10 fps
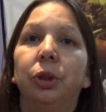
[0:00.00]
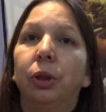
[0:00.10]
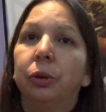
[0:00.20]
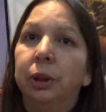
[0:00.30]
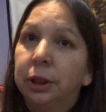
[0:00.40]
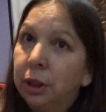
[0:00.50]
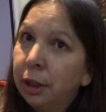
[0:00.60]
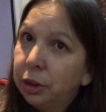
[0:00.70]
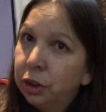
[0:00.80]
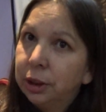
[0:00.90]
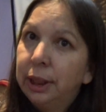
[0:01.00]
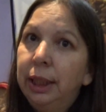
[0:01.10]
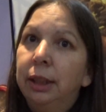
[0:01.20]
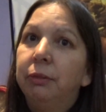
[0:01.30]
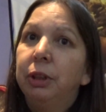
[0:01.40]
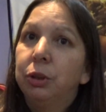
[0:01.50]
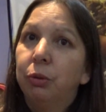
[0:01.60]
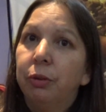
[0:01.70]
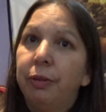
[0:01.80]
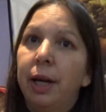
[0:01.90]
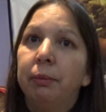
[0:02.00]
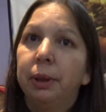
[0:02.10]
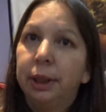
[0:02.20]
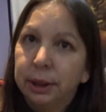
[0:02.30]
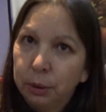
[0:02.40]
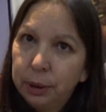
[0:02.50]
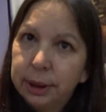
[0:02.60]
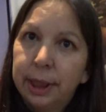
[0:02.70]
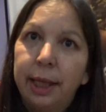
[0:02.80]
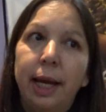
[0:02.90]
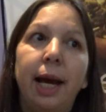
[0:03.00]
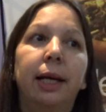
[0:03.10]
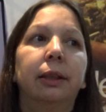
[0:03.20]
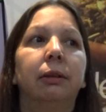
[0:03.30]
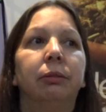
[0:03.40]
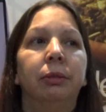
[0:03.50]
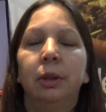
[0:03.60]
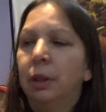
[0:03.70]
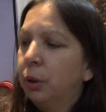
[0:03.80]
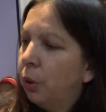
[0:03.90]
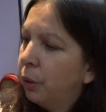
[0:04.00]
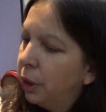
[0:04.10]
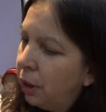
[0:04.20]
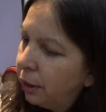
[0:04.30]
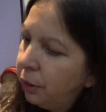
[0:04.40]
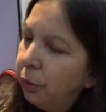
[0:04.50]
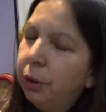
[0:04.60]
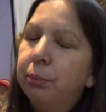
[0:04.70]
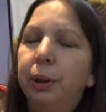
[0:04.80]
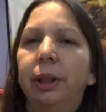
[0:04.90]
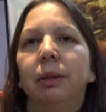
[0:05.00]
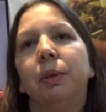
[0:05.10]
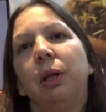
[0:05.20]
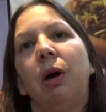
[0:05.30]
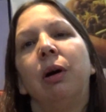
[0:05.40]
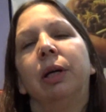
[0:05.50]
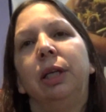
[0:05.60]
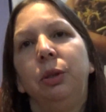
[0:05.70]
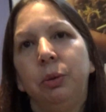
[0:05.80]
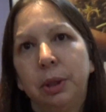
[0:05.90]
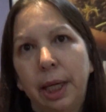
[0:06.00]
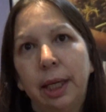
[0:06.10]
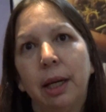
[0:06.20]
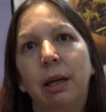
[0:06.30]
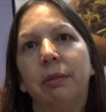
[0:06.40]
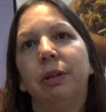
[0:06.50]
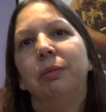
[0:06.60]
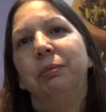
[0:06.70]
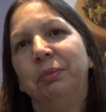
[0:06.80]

children. It's not just the individual family. So it's that act of Koganaa. You bring them along and you take care of them.